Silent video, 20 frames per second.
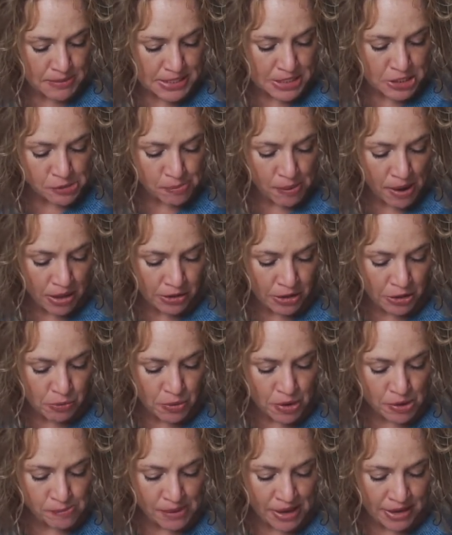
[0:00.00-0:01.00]
Mr.
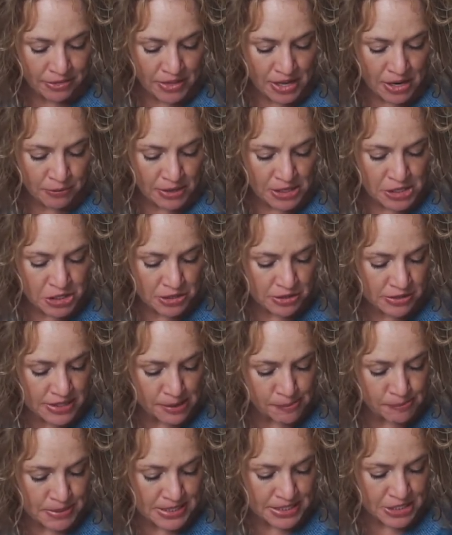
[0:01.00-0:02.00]
Pollard will make the
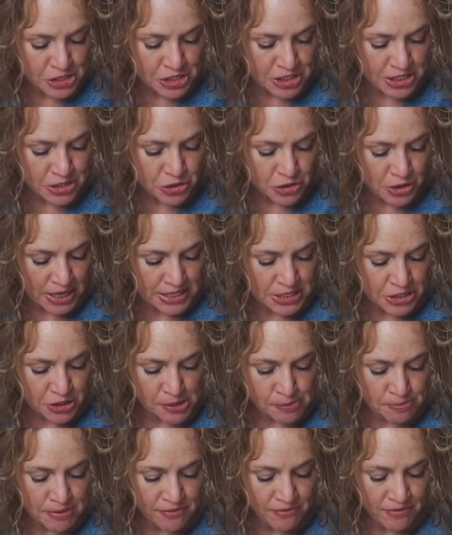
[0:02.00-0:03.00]
original deposition
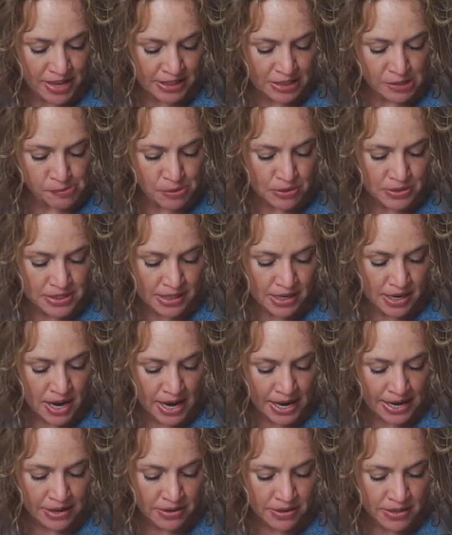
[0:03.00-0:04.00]
transcript available to
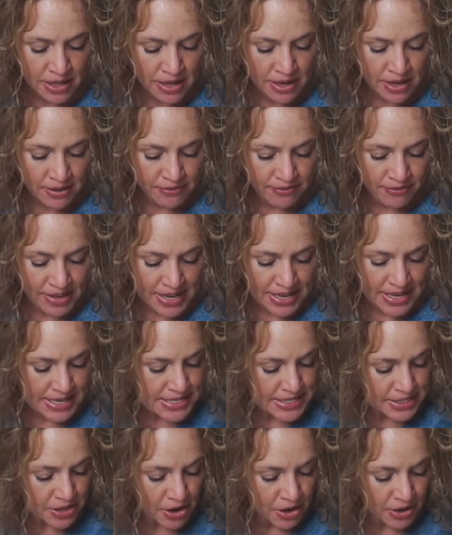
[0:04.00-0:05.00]
Kyle via
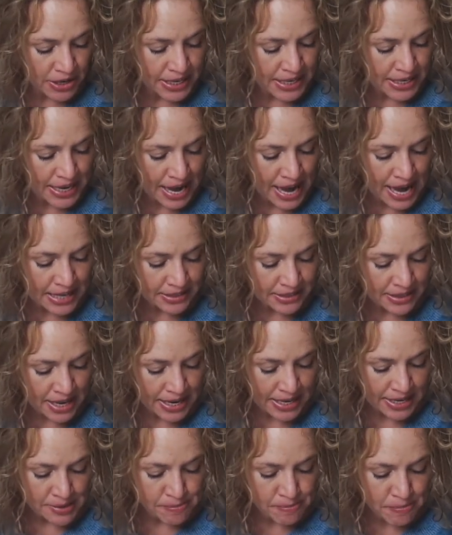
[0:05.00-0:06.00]
his guardian ad
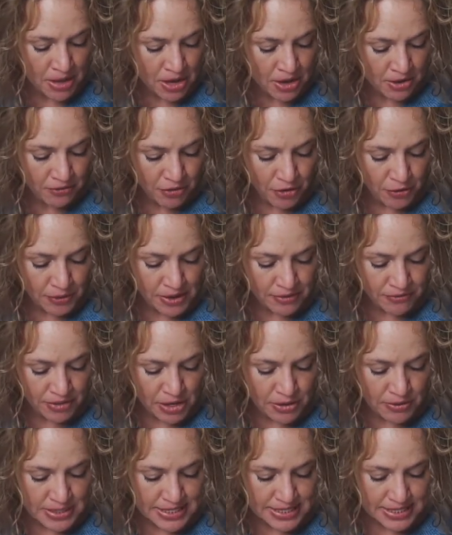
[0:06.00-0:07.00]
litem for
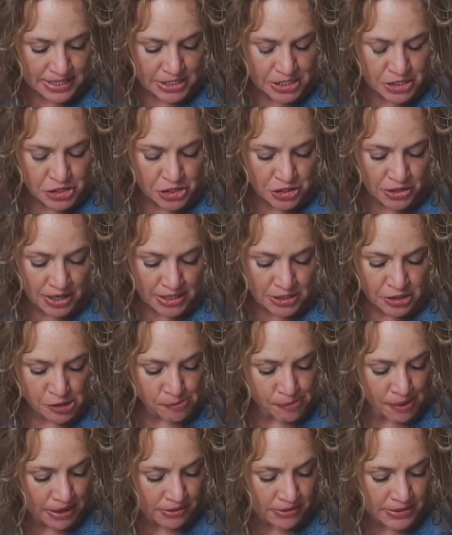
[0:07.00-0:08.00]
review and signature
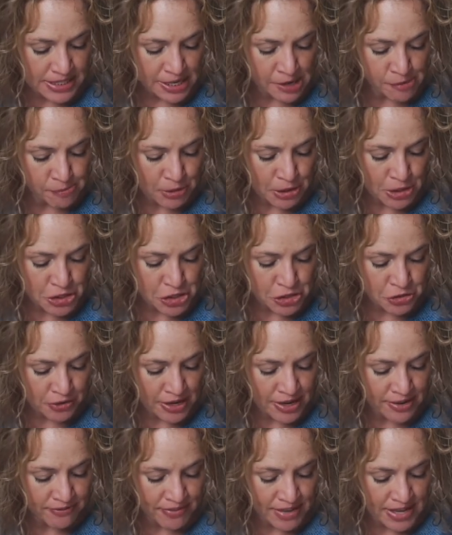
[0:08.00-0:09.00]
under penalty of
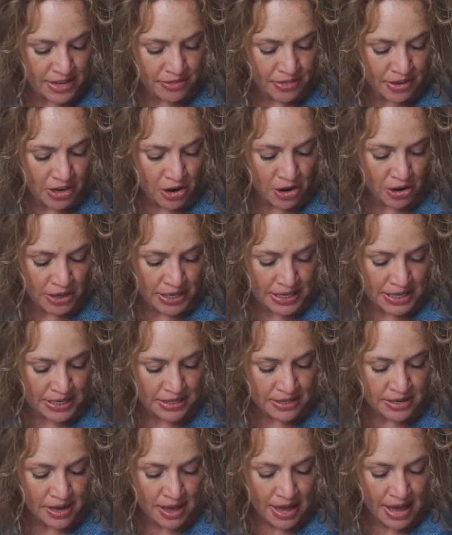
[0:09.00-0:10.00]
perjury via the
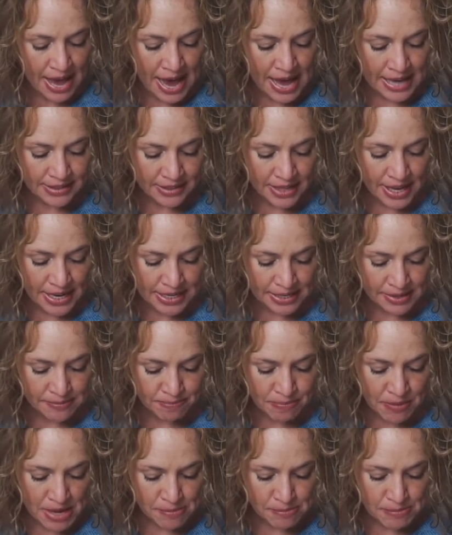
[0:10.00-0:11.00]
guardian ad
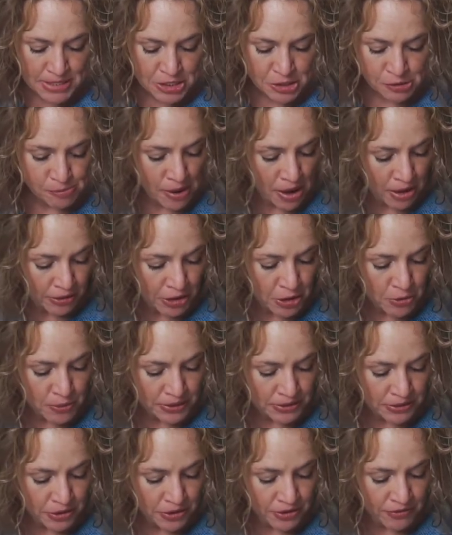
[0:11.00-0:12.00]
litem. Mr.
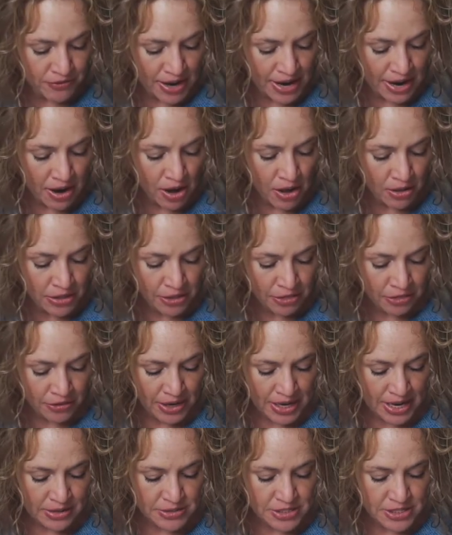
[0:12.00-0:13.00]
Pollard will notify all
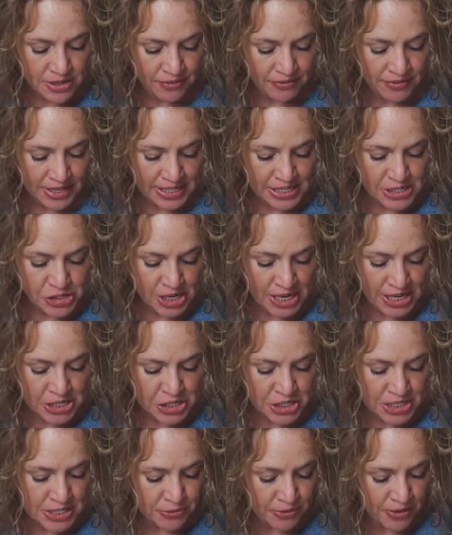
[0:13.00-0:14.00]
other counsel of any
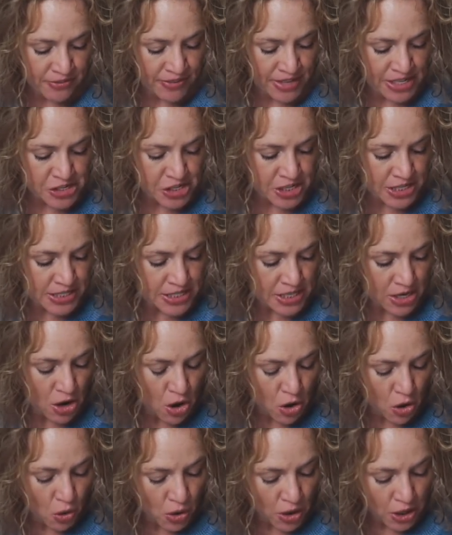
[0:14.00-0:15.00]
changes, revisions,
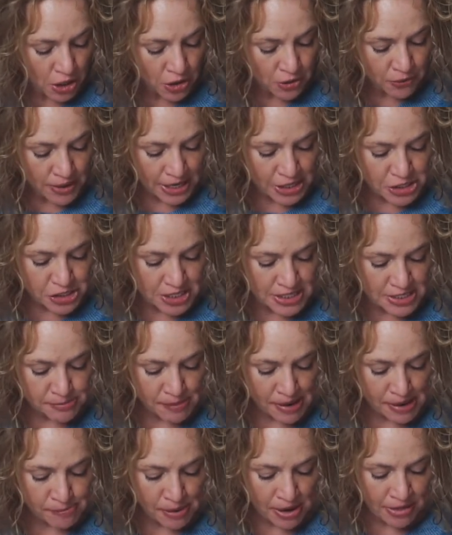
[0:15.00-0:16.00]
or
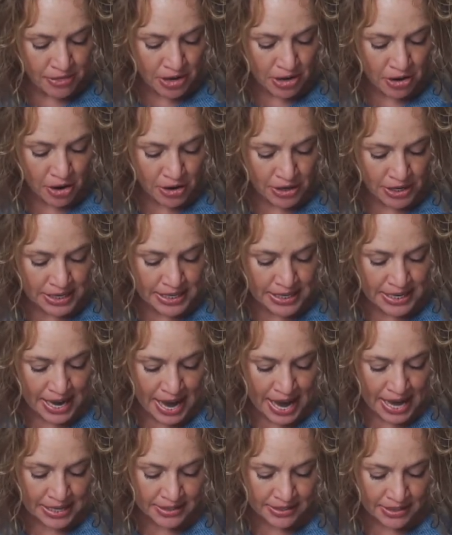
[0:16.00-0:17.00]
corrections made by the
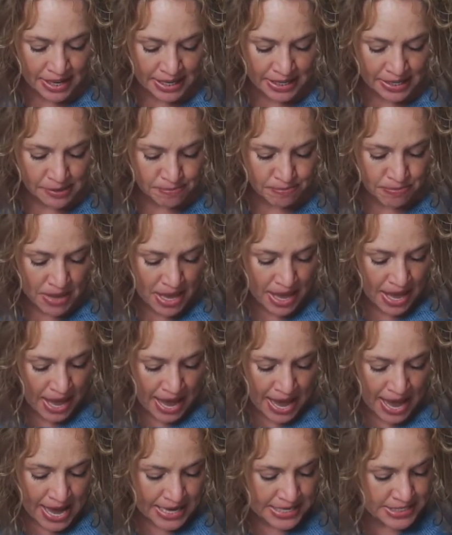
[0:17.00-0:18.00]
guardian ad litem
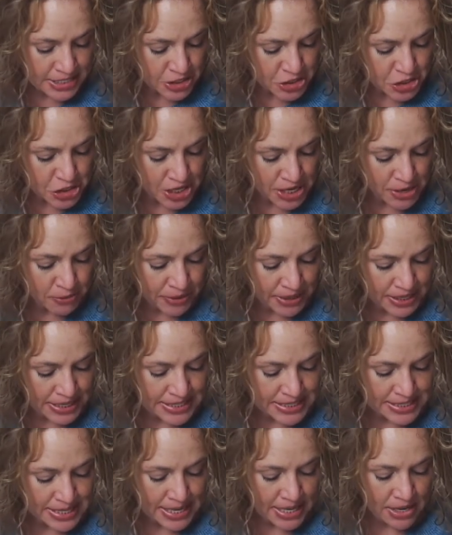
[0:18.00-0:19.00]
as she
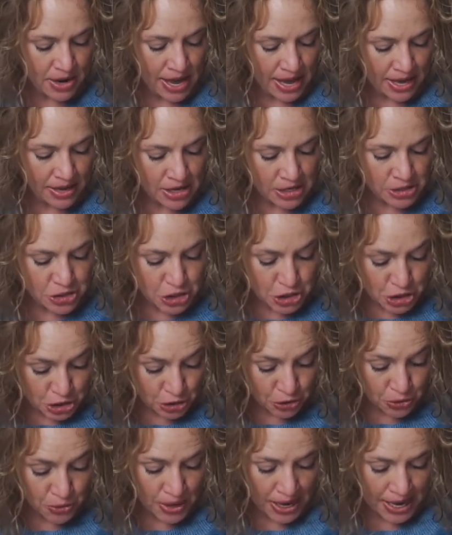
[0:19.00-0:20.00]
reads it
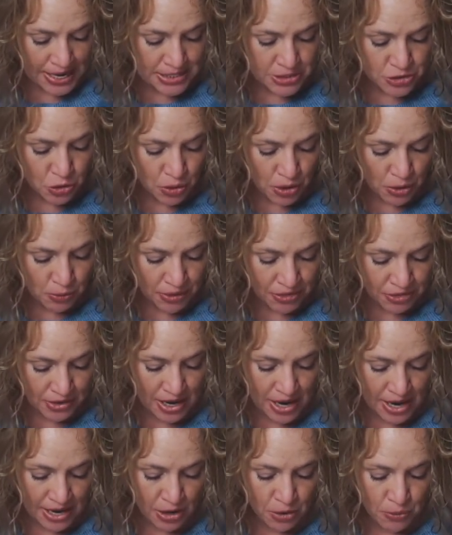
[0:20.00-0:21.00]
to and or
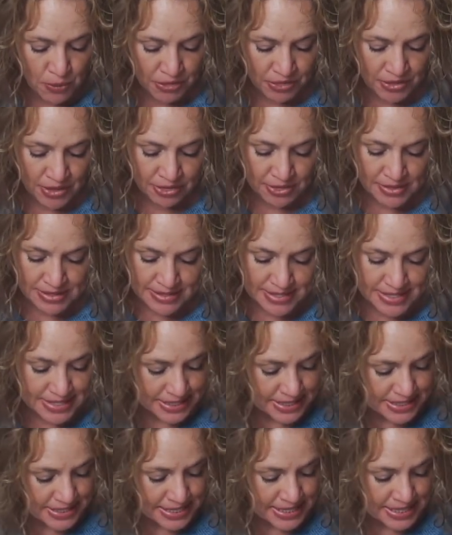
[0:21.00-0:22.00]
with Kyle within
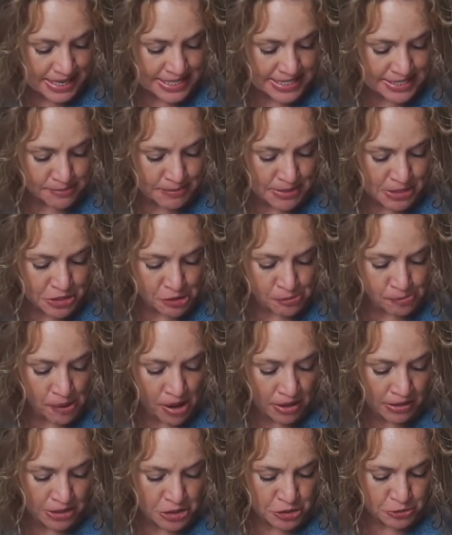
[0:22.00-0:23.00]
60 days of Mr.
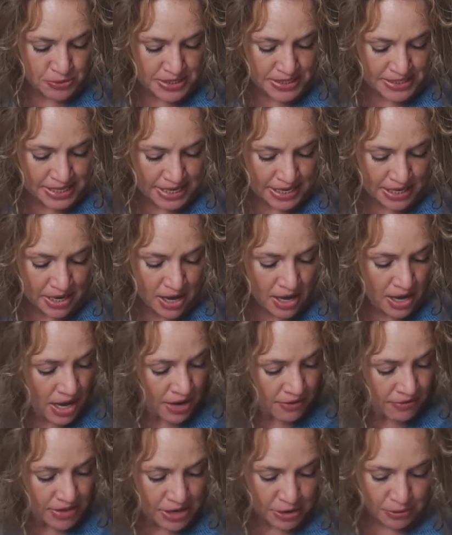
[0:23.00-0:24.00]
Pollard's receipt
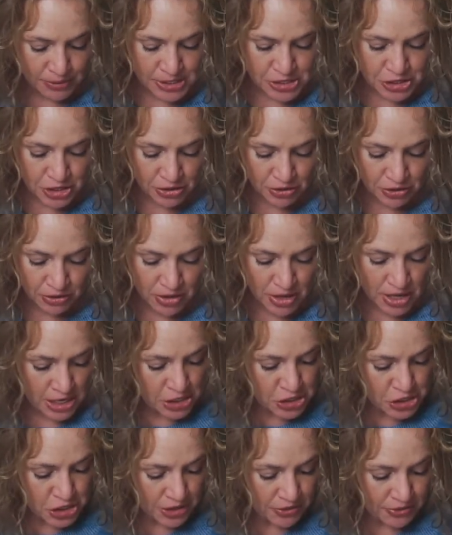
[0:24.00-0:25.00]
of the original.
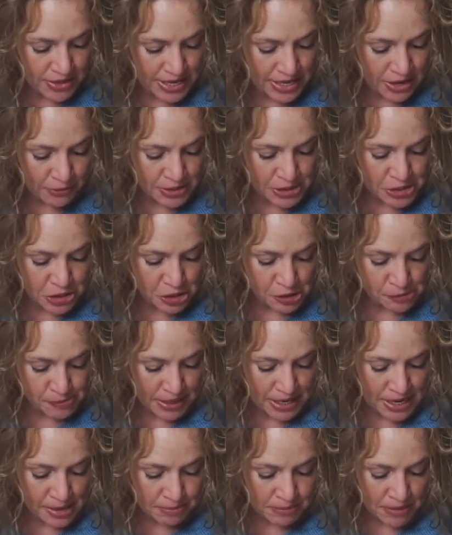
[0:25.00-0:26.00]
Should the original
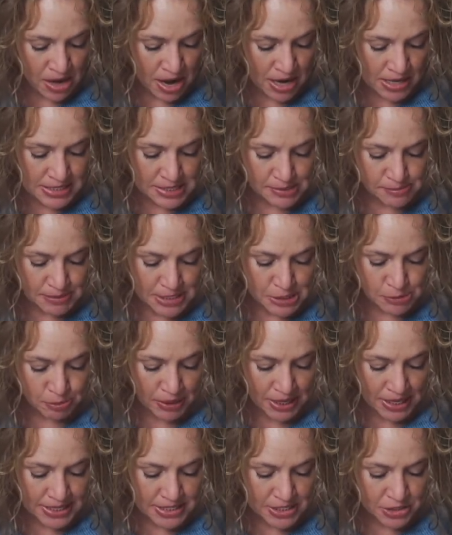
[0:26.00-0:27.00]
become lost,
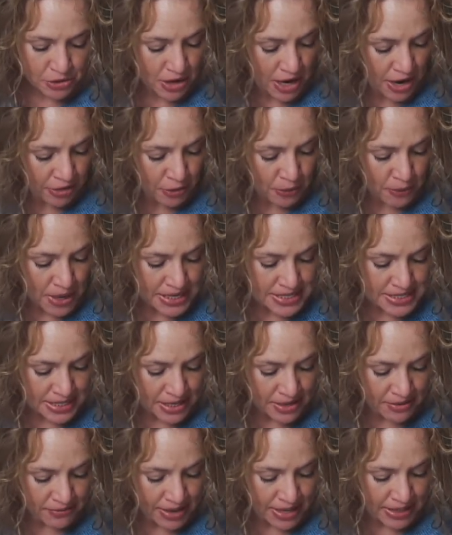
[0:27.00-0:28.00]
misplaced, or
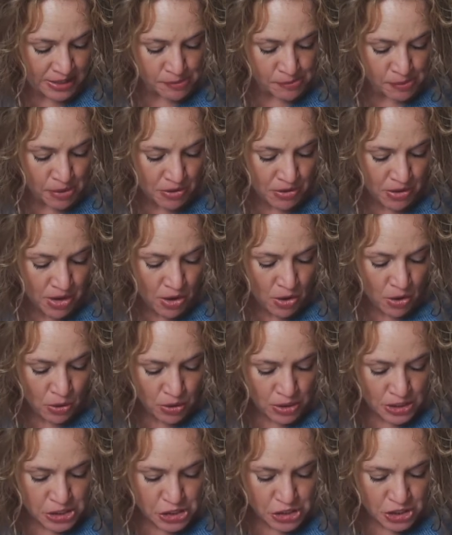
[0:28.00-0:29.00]
otherwise unavailable,
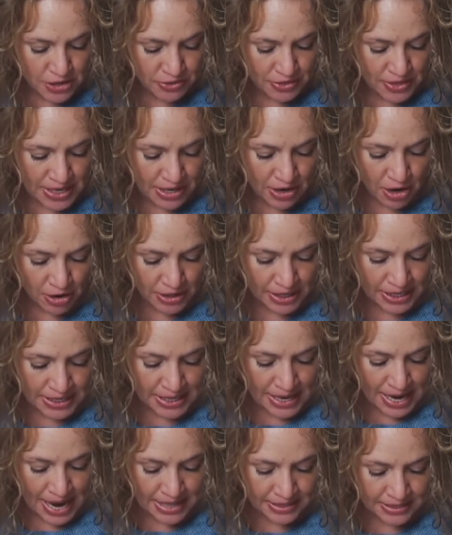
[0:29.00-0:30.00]
or should the
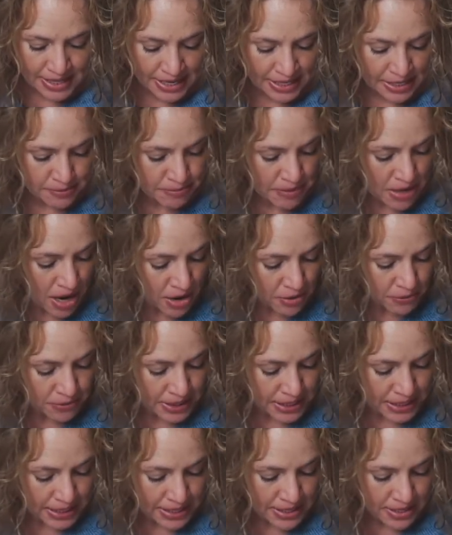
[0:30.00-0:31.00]
guardian ad litem
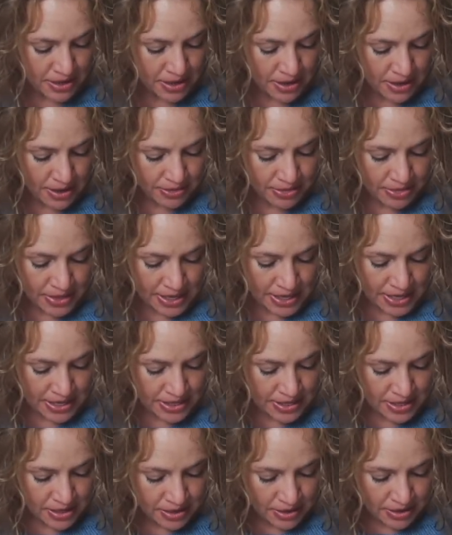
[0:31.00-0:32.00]
not read it,
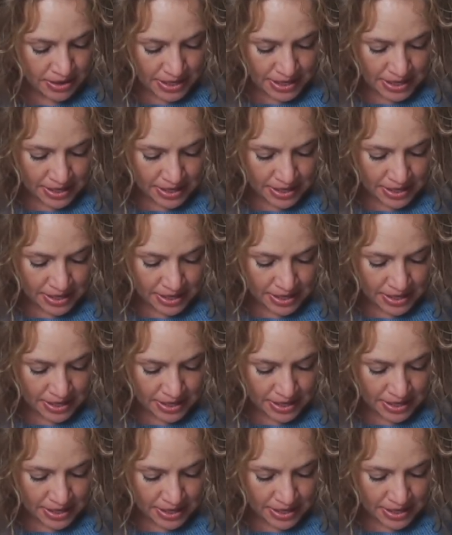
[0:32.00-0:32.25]
then